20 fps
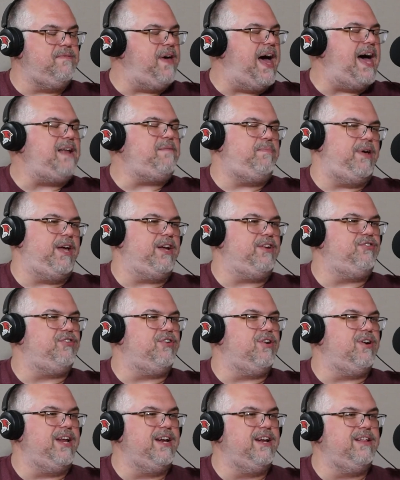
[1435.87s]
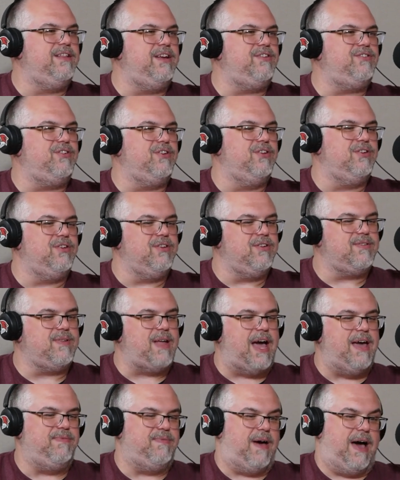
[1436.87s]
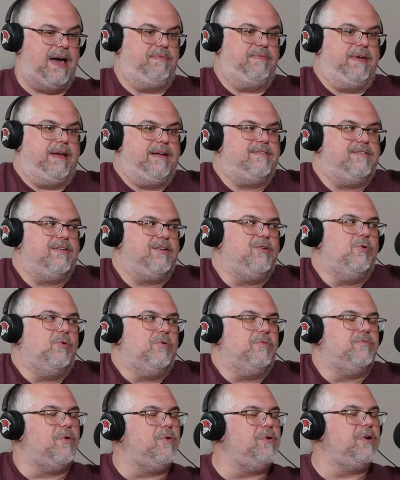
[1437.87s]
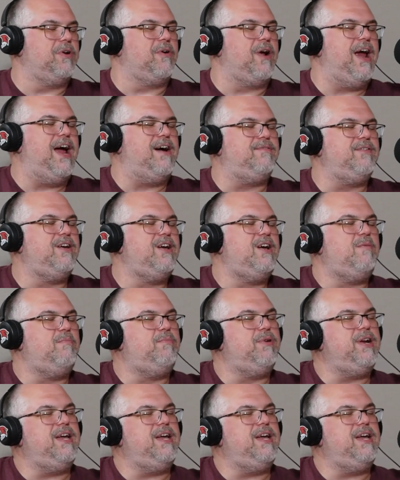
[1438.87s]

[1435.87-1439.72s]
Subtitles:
that picture, in addition to just, I think it's a cool photograph, but